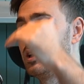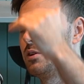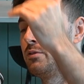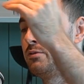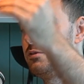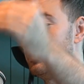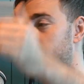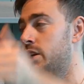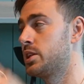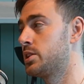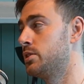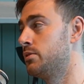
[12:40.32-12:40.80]

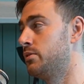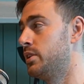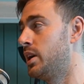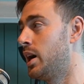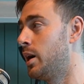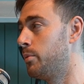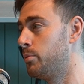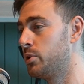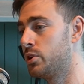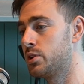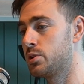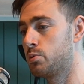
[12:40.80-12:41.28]
effects of
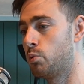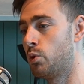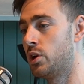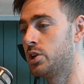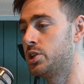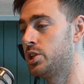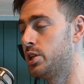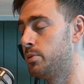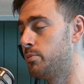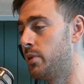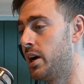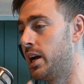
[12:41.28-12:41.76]
that, because
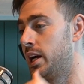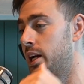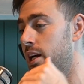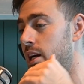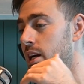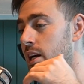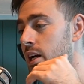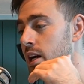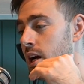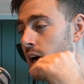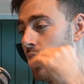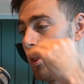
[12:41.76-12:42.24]
once you make
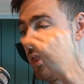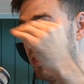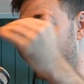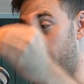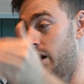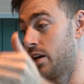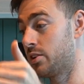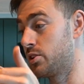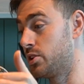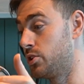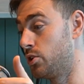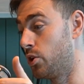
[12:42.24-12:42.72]

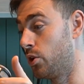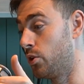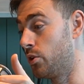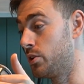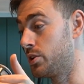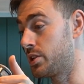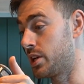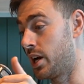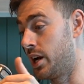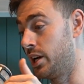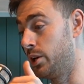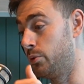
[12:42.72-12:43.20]

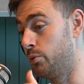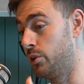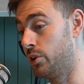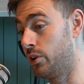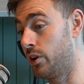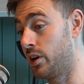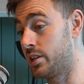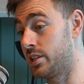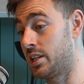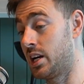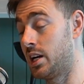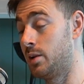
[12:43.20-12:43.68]
$1,000 and you
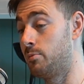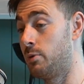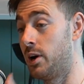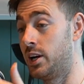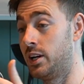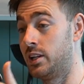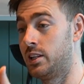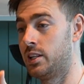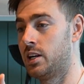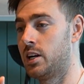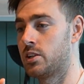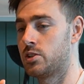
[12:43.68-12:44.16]
realize how you made
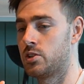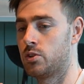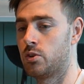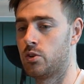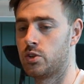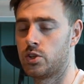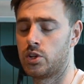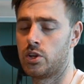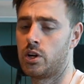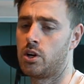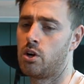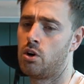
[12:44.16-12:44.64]
your $1,000,
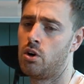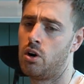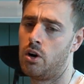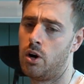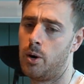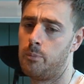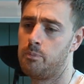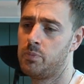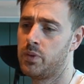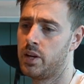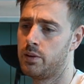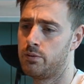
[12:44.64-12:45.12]
you're like,
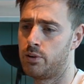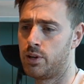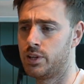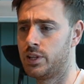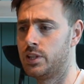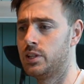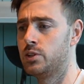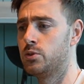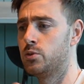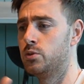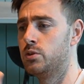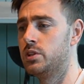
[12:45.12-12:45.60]
oh, if I
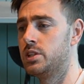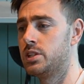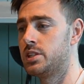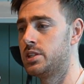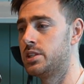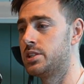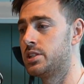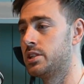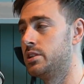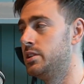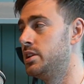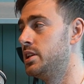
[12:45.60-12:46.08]
didn't do this,
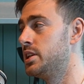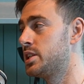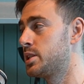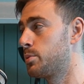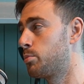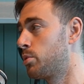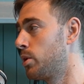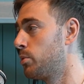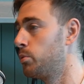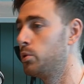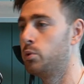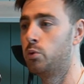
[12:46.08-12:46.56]
this, and this, I
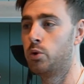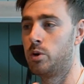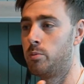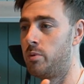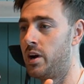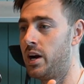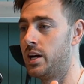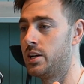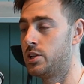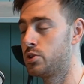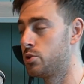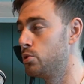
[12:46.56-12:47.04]
probably would have
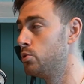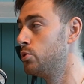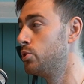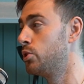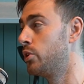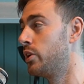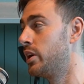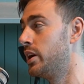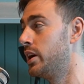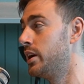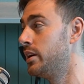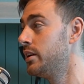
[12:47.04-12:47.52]
made
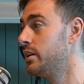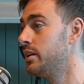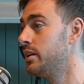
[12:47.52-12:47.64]
$2,000.